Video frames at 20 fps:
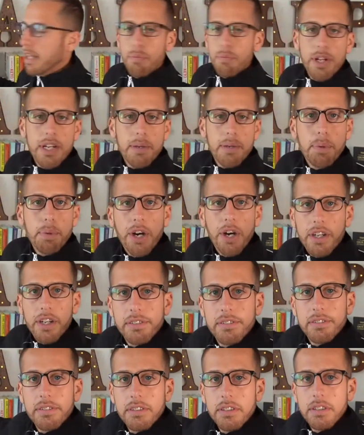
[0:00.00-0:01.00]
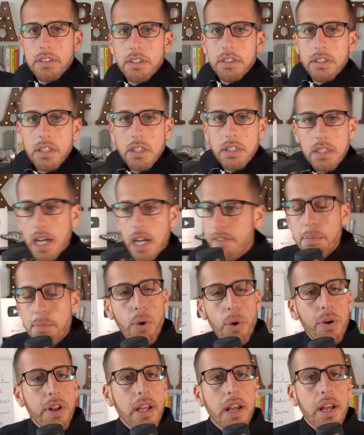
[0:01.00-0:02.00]
read a book. Every
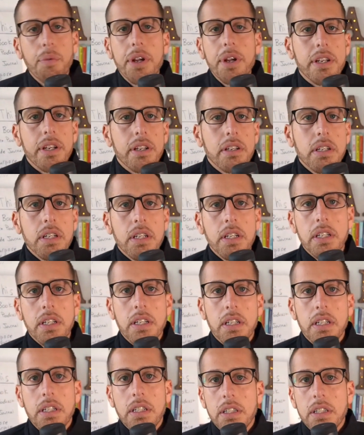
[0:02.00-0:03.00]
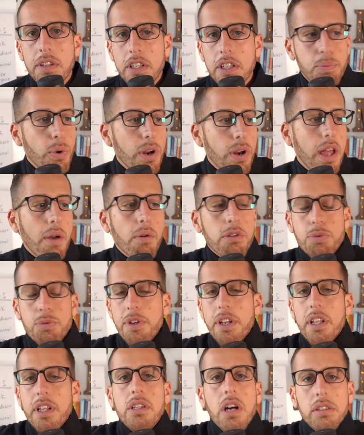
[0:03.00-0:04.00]
morning I read. This morning I was
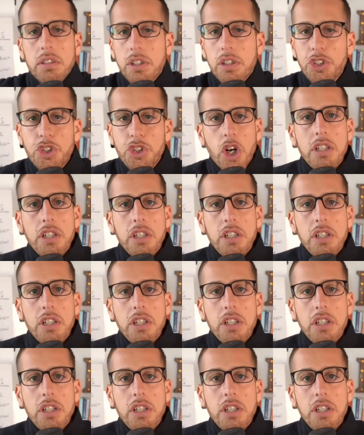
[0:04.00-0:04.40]
reading Dr. John